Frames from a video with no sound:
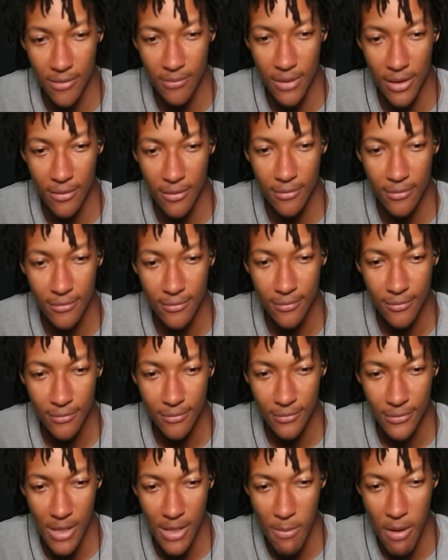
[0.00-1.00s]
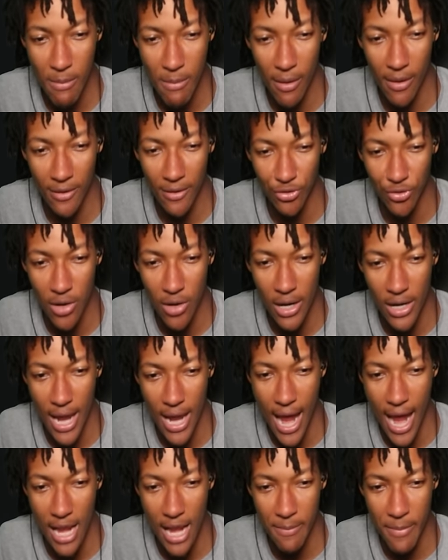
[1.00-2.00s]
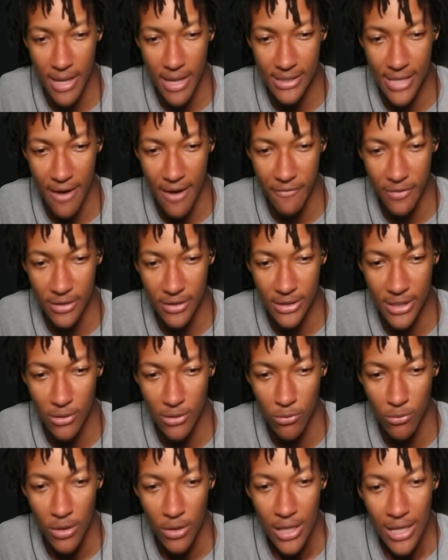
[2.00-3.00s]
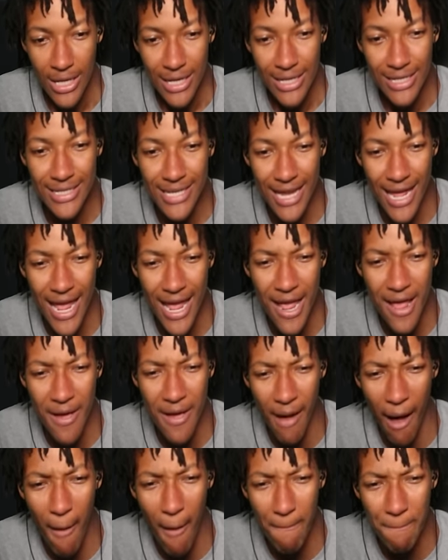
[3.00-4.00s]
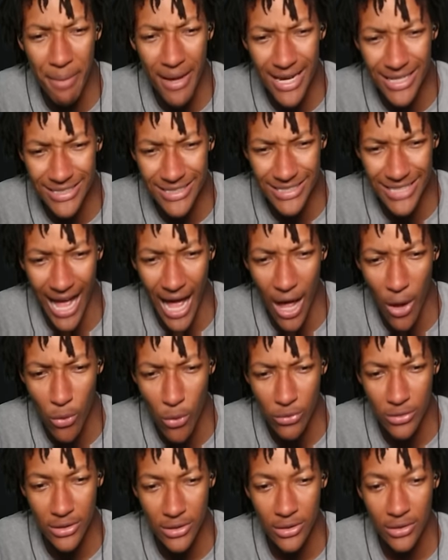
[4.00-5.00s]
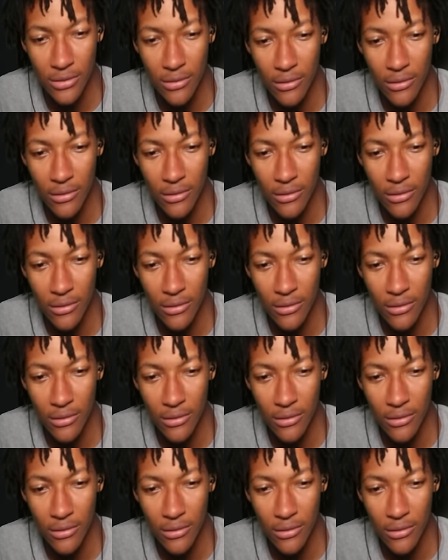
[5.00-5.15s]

now. There be about three hundred animes every single... Damn! How big is this house?